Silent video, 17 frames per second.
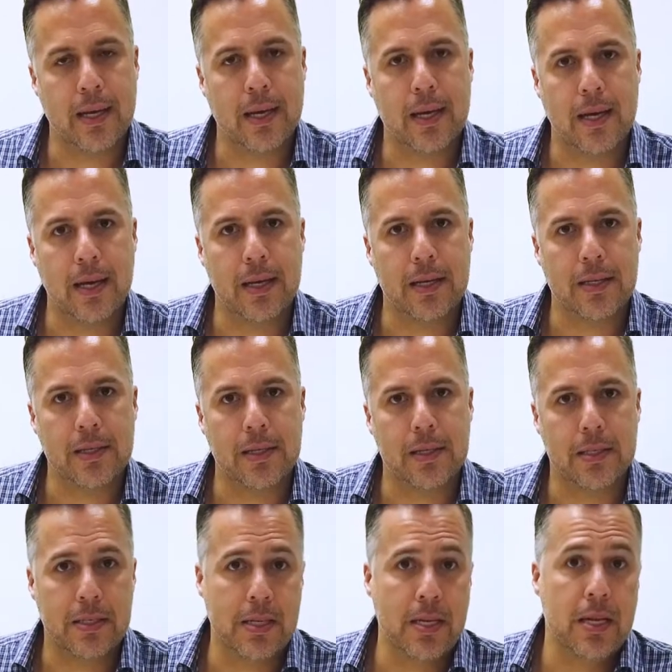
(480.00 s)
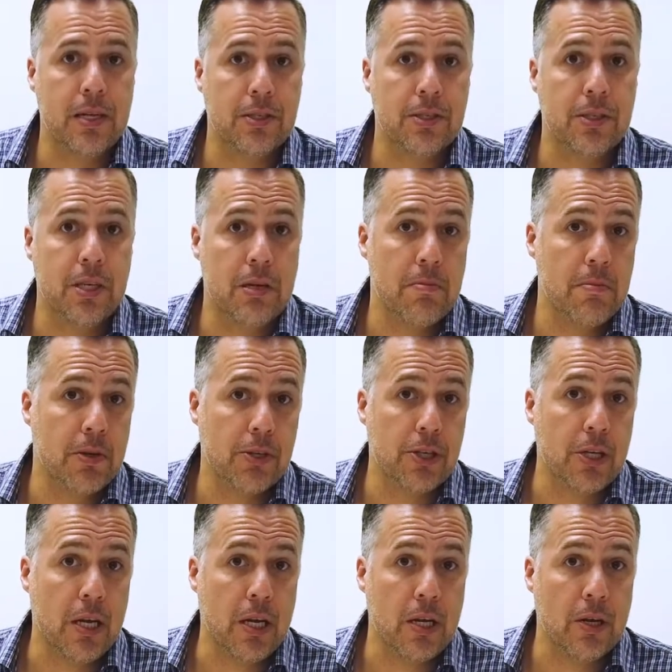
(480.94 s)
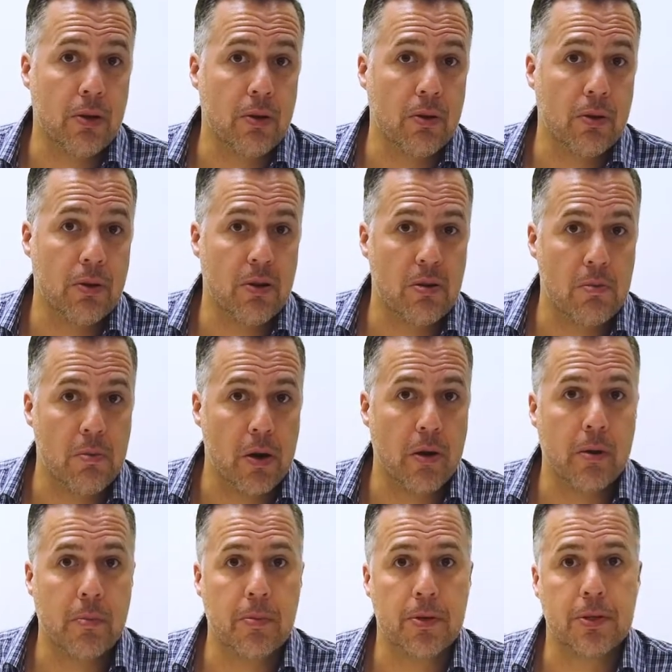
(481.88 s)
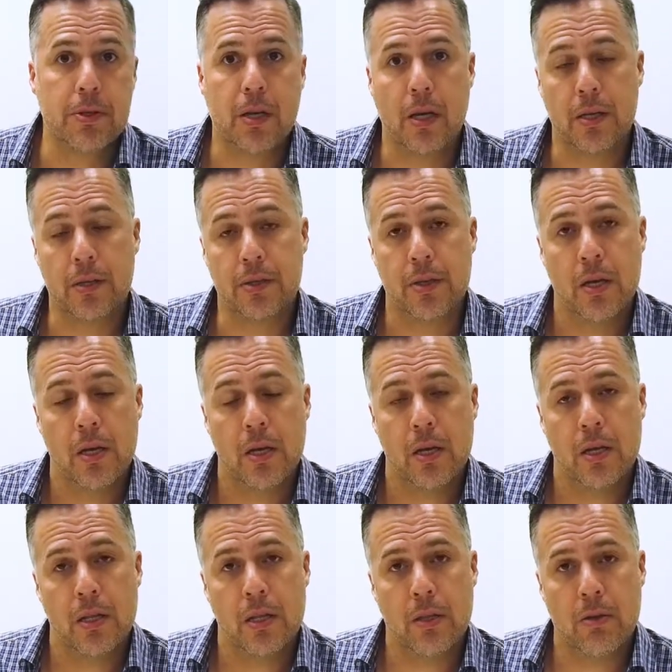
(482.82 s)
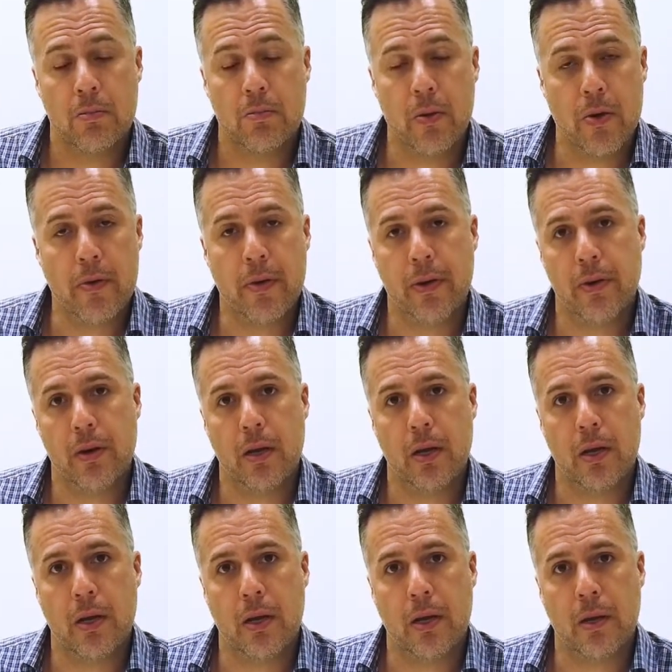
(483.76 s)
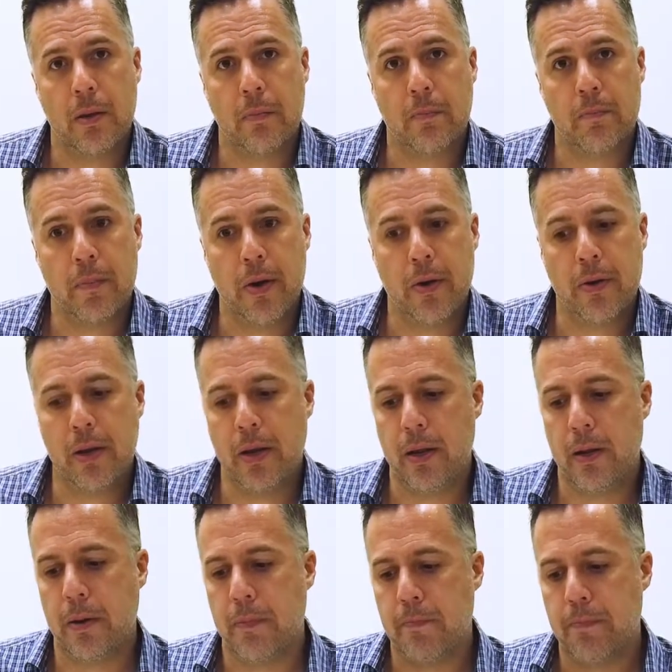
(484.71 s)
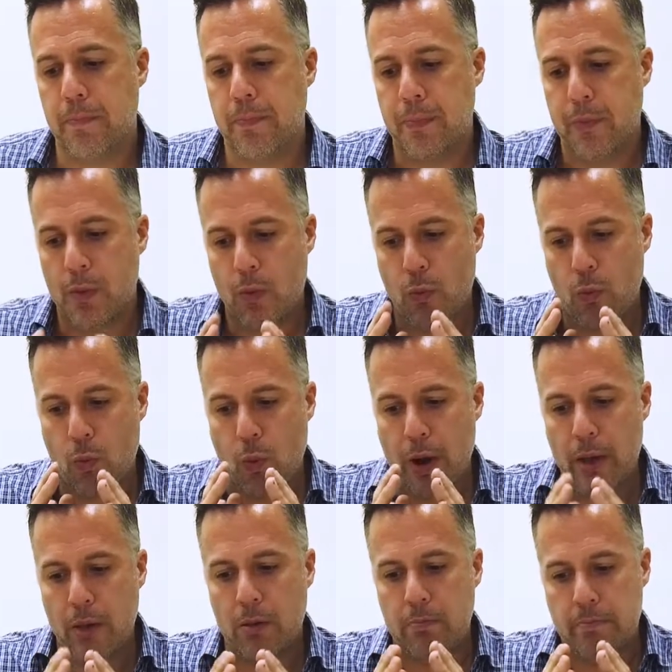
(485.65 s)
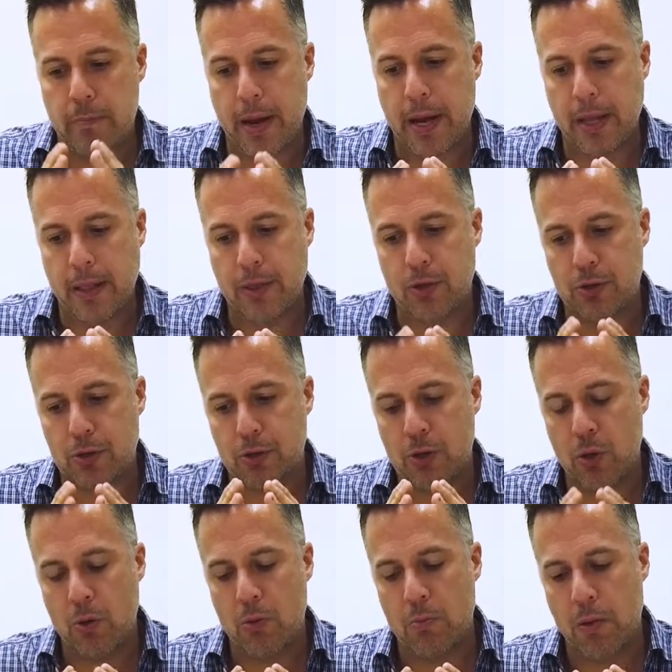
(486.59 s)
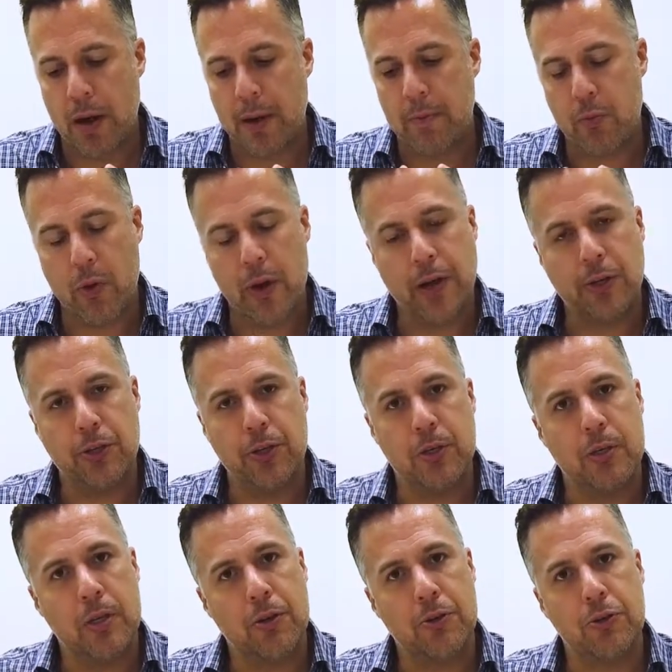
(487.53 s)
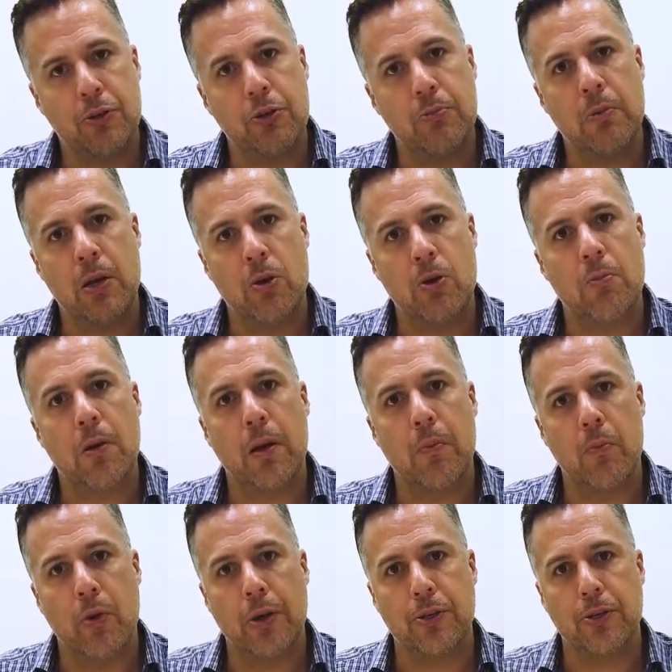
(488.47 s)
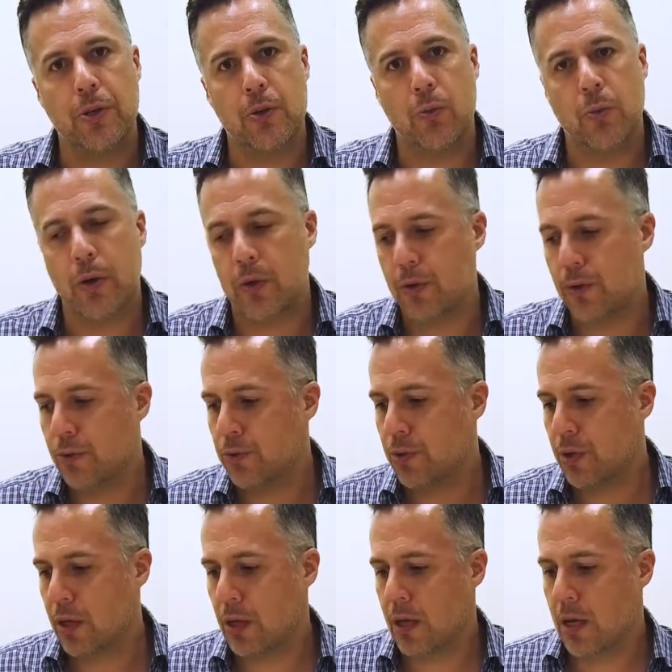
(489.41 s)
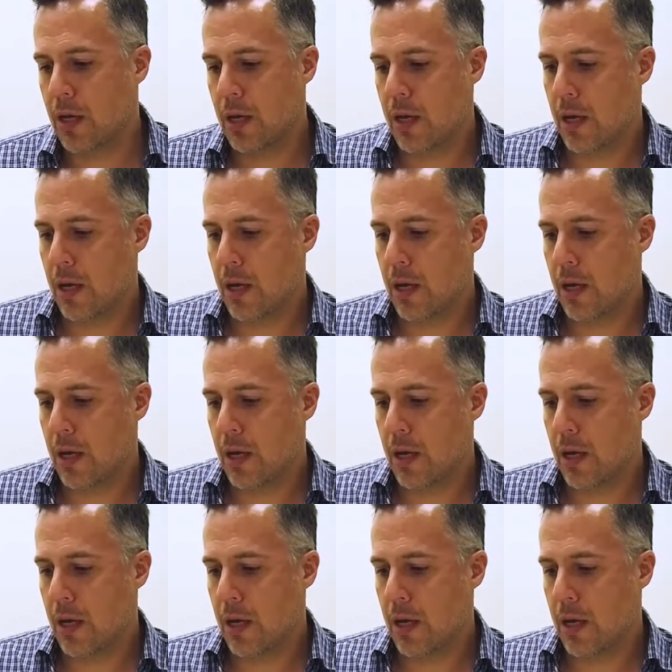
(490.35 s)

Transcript: a, as a CNC machine. You know, they're very precise. They're very uh, very well made. There's no vibration. There should be no vibration when using